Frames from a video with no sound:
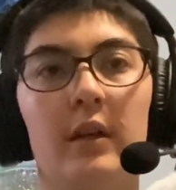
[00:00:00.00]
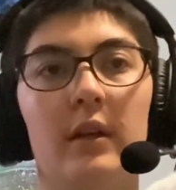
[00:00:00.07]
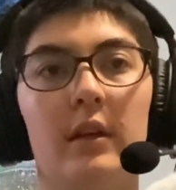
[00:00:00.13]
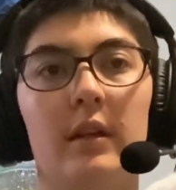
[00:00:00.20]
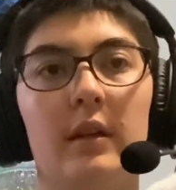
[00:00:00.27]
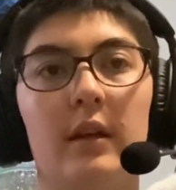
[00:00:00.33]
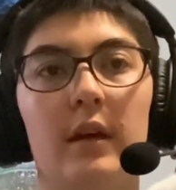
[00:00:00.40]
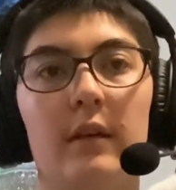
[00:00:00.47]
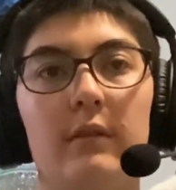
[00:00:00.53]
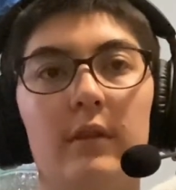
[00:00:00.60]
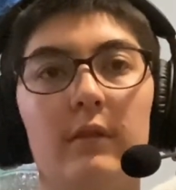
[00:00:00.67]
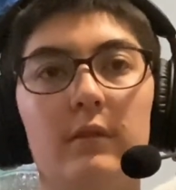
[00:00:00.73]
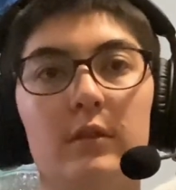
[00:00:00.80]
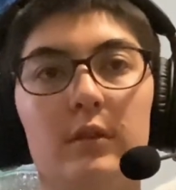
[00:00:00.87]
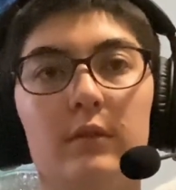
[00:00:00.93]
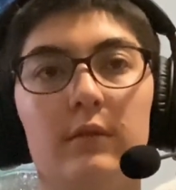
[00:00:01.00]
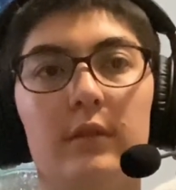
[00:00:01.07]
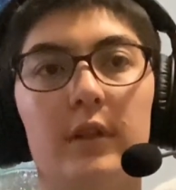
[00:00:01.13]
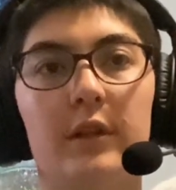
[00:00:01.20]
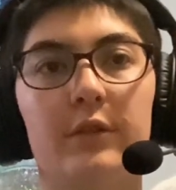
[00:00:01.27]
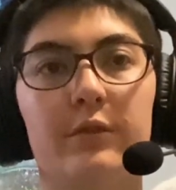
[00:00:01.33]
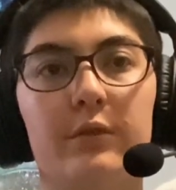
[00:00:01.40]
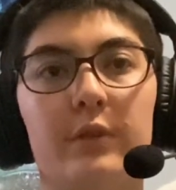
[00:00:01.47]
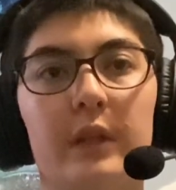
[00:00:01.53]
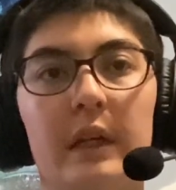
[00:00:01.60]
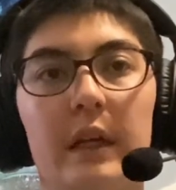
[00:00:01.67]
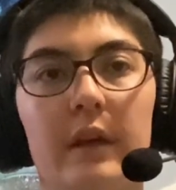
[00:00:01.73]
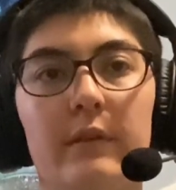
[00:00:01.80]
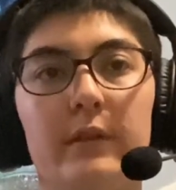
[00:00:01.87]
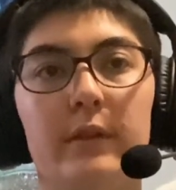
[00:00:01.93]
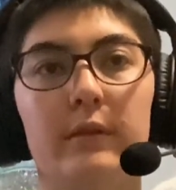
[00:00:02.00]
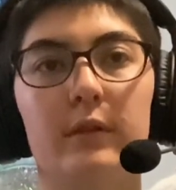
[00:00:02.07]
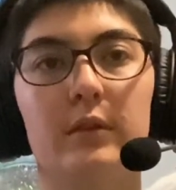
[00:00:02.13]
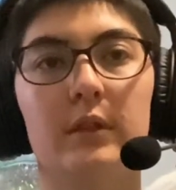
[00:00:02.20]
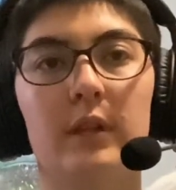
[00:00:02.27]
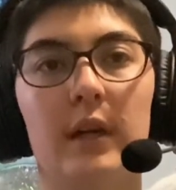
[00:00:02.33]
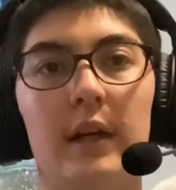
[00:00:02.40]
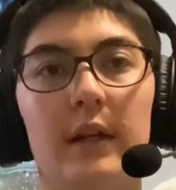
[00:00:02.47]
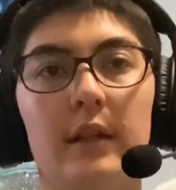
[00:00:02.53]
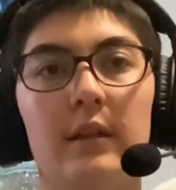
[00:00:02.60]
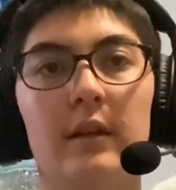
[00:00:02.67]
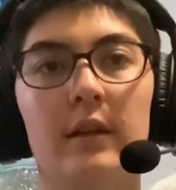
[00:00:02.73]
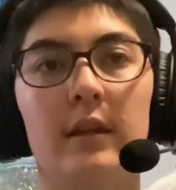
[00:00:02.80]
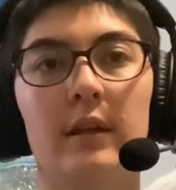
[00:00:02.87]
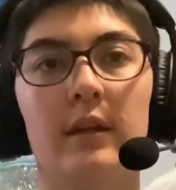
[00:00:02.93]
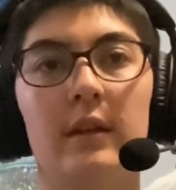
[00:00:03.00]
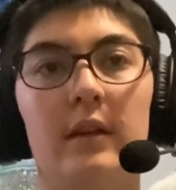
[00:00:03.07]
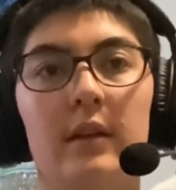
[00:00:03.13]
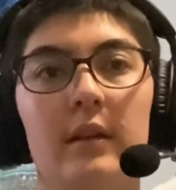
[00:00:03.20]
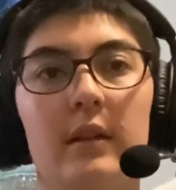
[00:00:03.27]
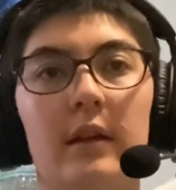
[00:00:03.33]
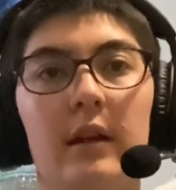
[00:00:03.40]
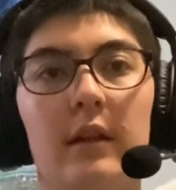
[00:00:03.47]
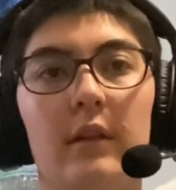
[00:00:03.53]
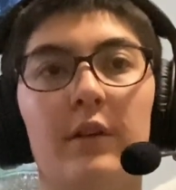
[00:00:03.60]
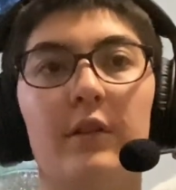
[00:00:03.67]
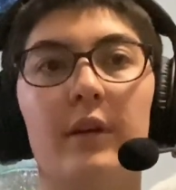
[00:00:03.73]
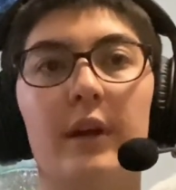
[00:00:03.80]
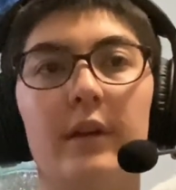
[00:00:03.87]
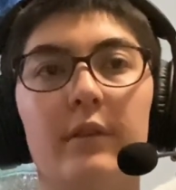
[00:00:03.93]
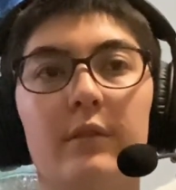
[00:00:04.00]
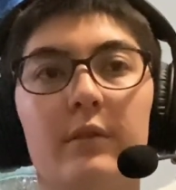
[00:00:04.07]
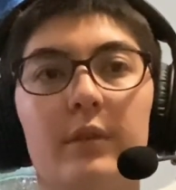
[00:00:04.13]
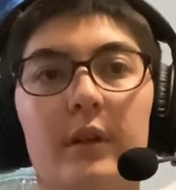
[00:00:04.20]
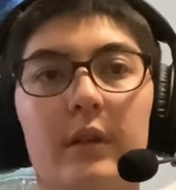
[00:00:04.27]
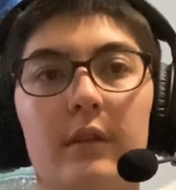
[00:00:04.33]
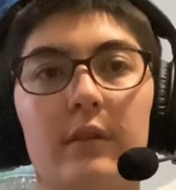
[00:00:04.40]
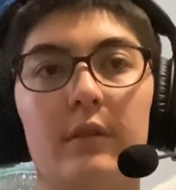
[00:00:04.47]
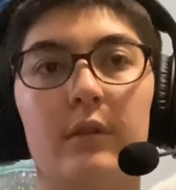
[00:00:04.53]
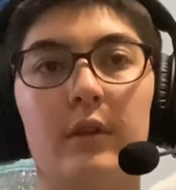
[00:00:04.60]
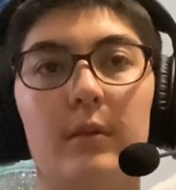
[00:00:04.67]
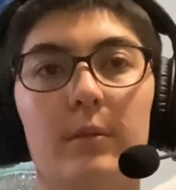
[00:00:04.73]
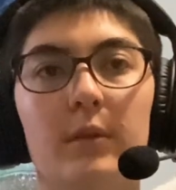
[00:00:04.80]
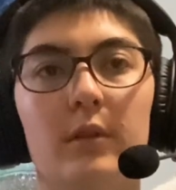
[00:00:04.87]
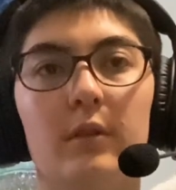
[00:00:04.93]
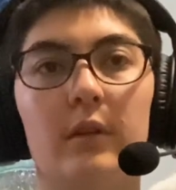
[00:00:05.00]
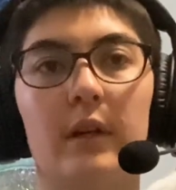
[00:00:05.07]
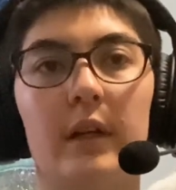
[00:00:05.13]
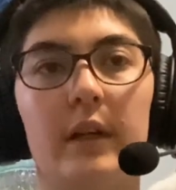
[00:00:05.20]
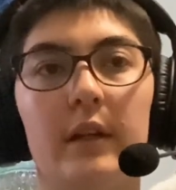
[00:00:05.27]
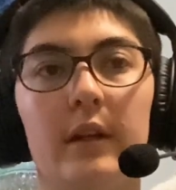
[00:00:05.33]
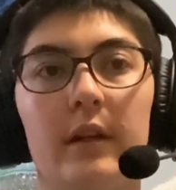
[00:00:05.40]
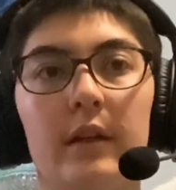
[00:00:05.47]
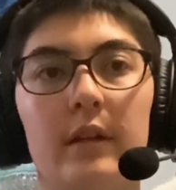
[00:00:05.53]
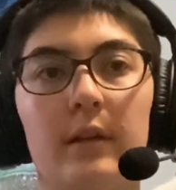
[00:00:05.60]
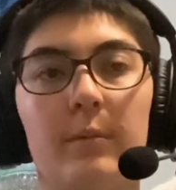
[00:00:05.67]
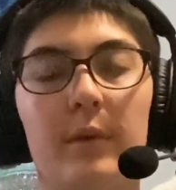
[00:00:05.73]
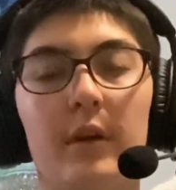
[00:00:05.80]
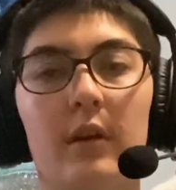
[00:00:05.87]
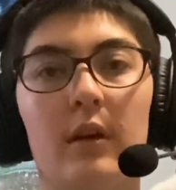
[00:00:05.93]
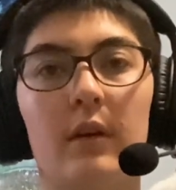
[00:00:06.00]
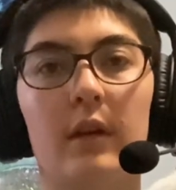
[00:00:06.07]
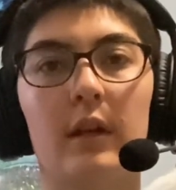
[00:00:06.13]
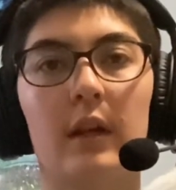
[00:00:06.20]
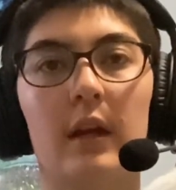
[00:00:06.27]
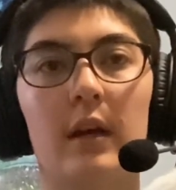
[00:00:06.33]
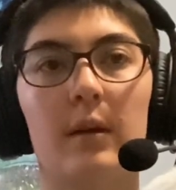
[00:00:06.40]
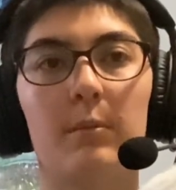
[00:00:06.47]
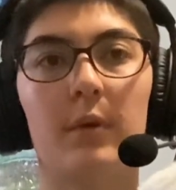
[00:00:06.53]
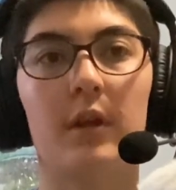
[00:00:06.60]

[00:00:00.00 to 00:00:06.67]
an IV fluid flush or an IV fluid line, LRS or sodium chloride, and a PRN cap.